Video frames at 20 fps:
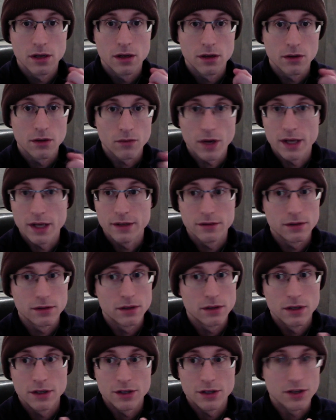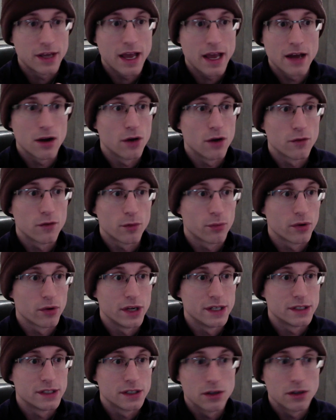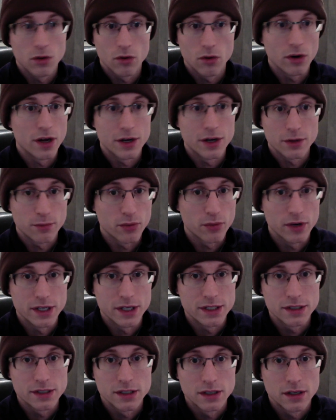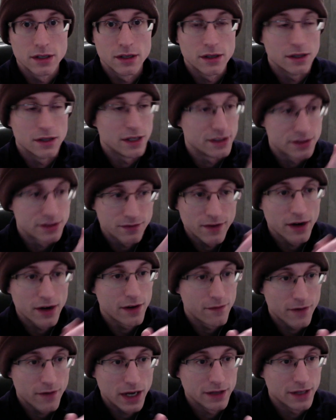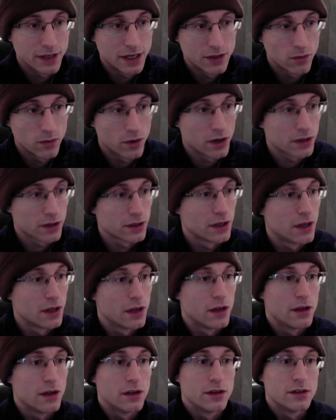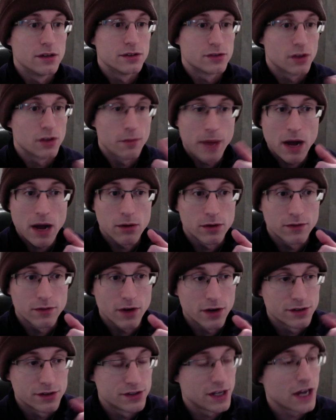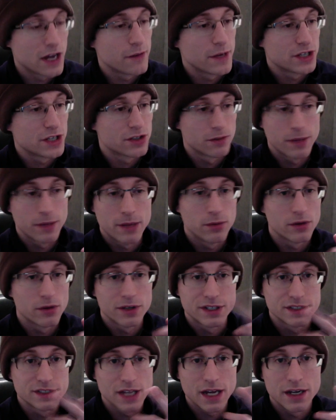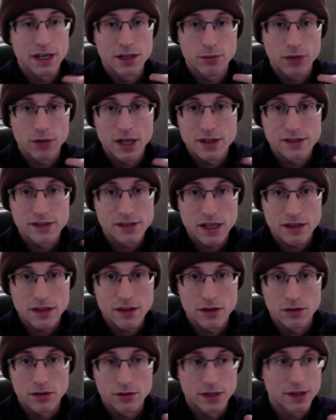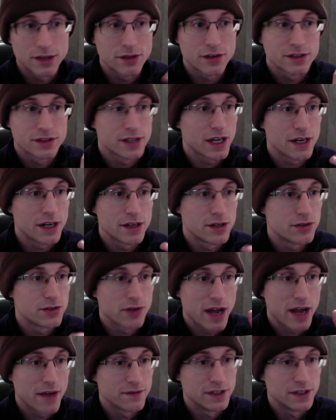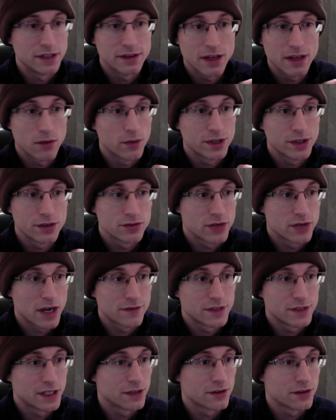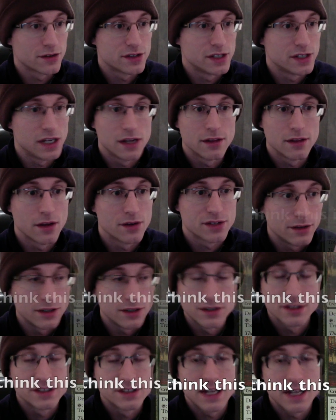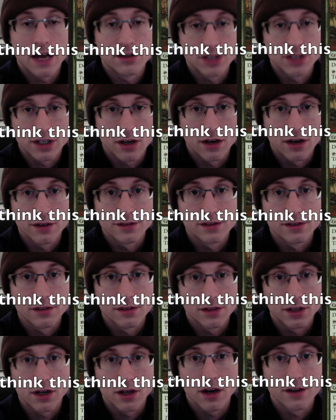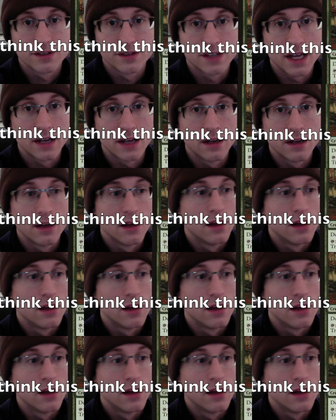right? You can't overprint or underprint. It's a very fine line to walk. So the power of cards. You got to make sure people are excited to play the set, though, that they're excited to draft it, that when they're drafting it, they're seeing those nostalgic cards, the cards that